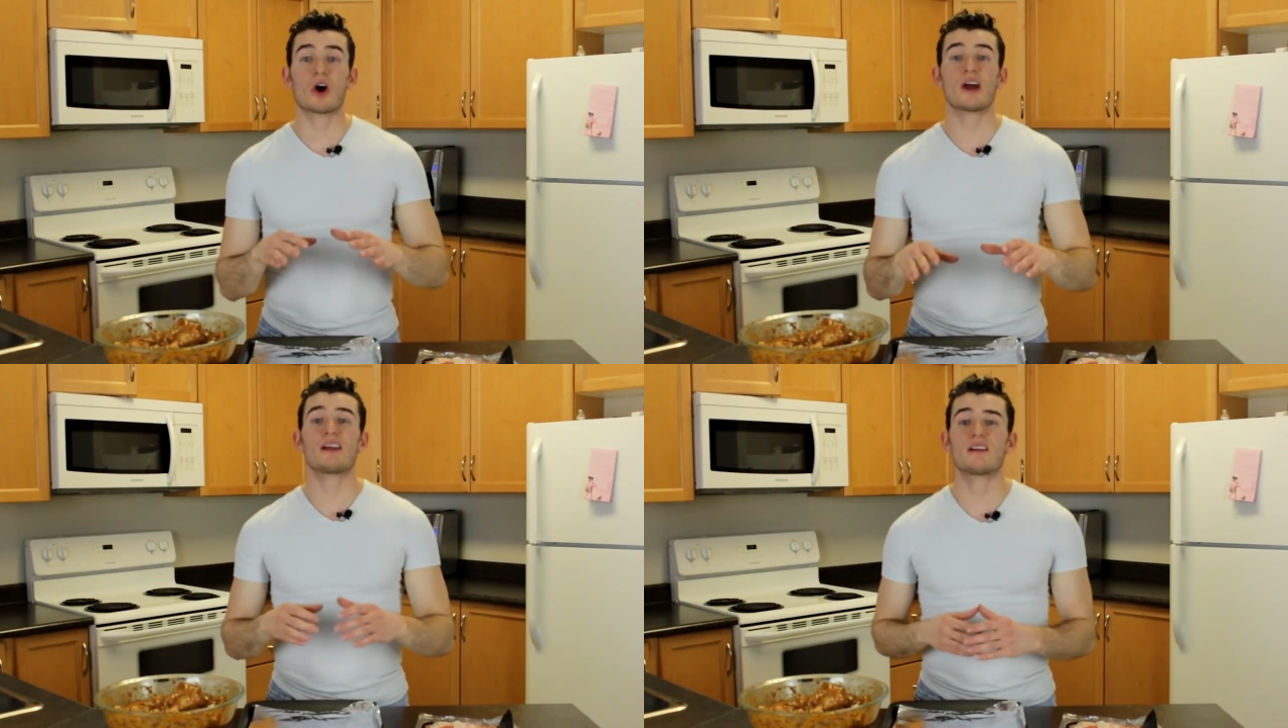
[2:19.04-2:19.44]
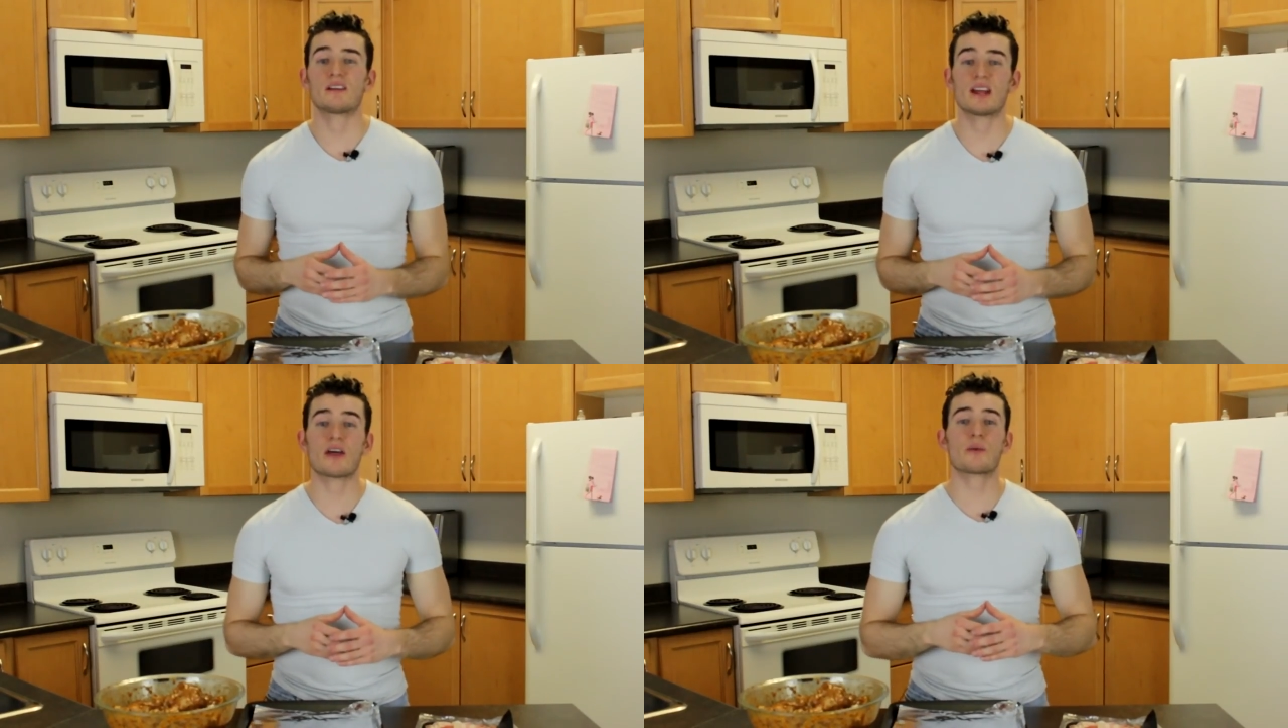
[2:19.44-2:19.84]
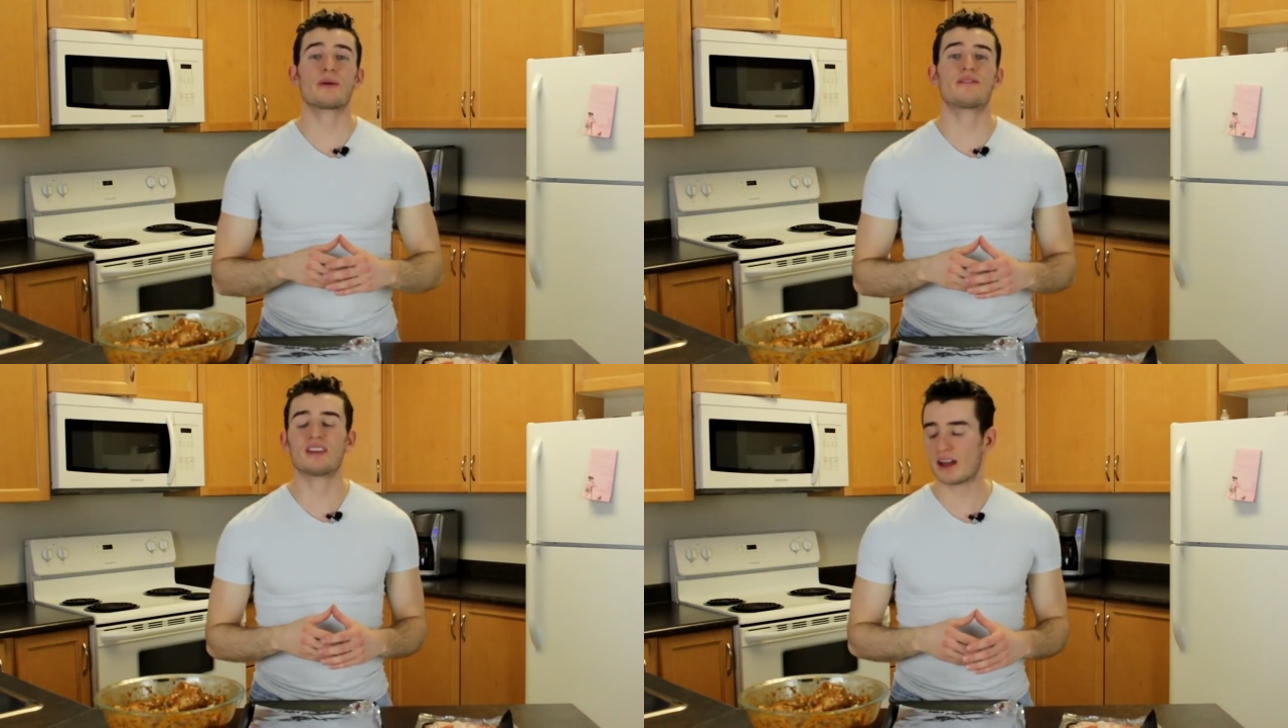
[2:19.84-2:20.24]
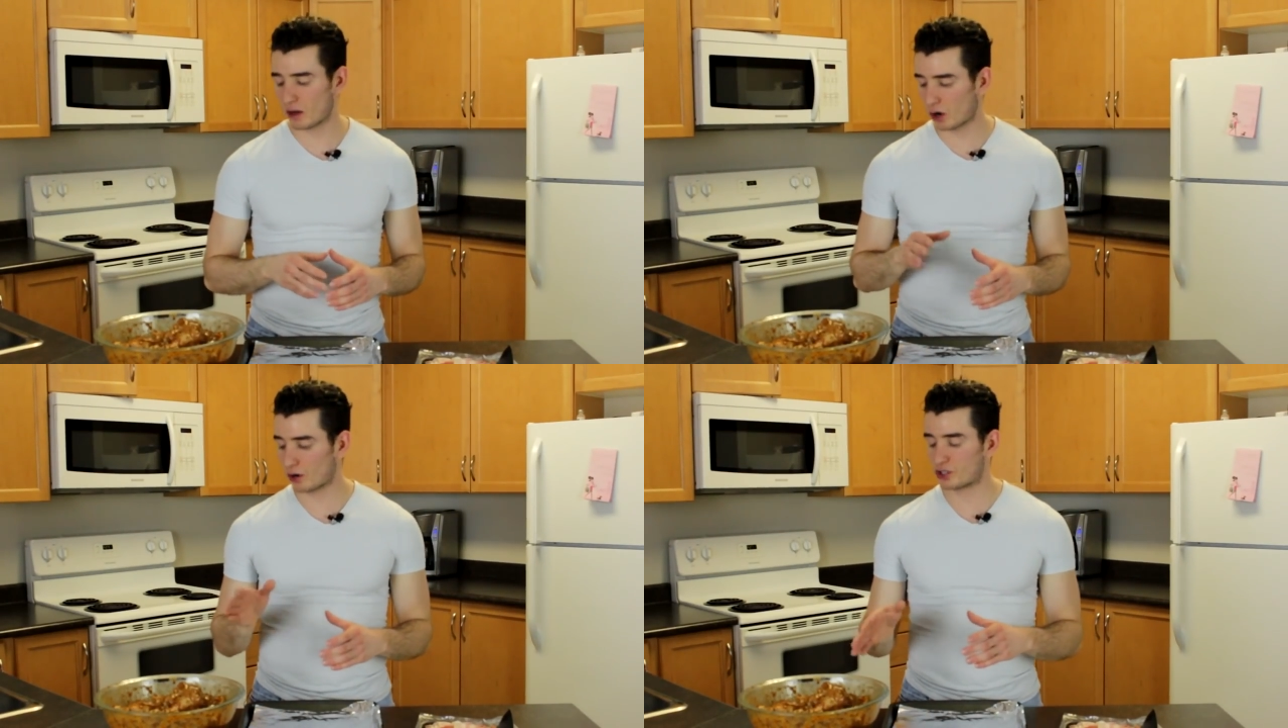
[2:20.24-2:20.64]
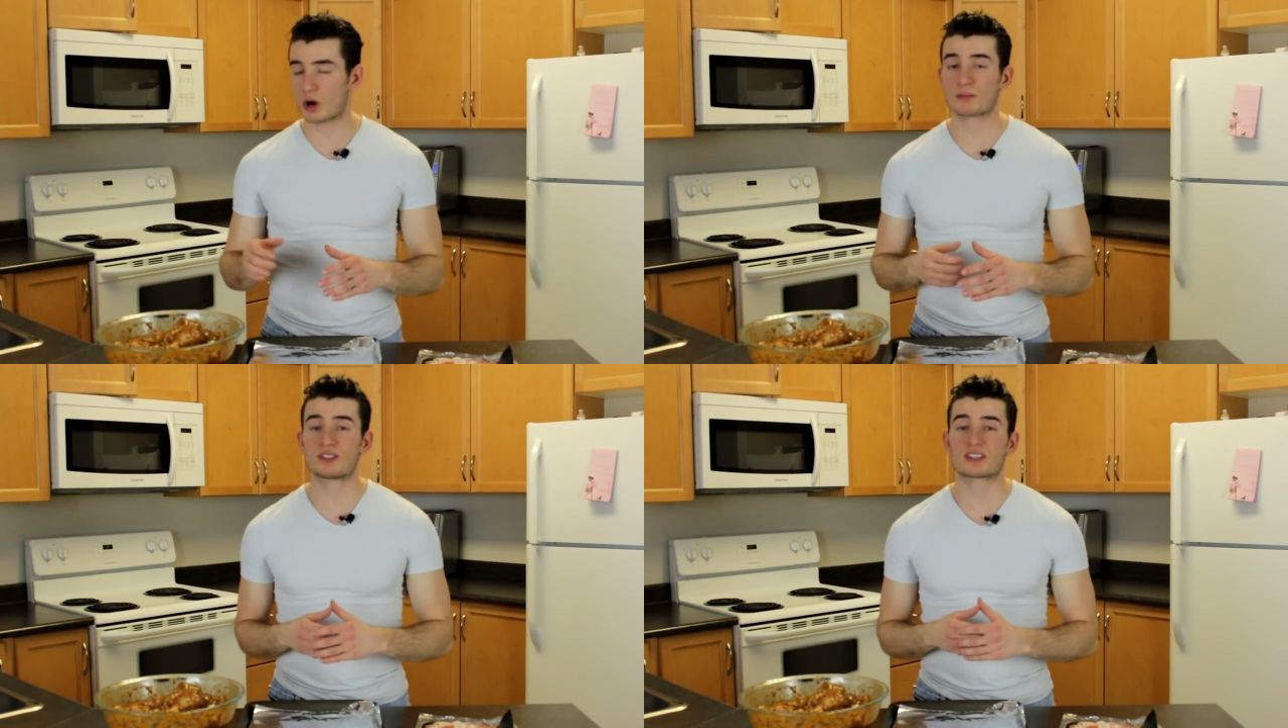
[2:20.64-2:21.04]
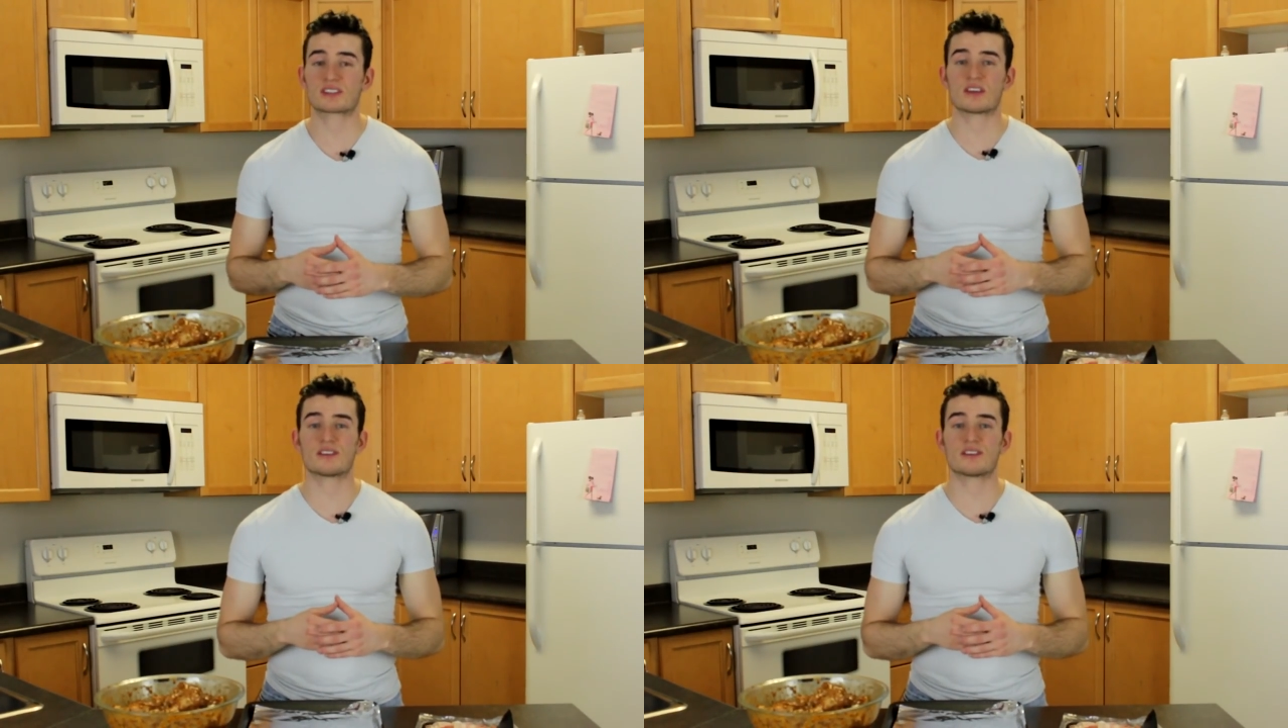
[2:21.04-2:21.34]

All right, now that we've let our drumsticks